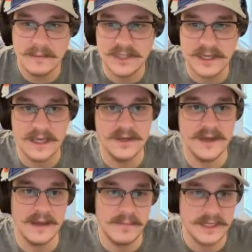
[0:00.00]
you
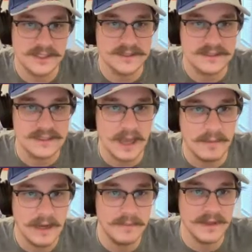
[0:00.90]
get pitchers
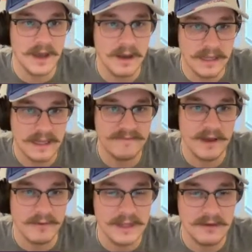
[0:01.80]
coming up young and they've
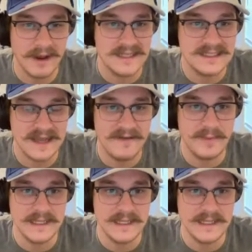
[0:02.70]
got really great stuff,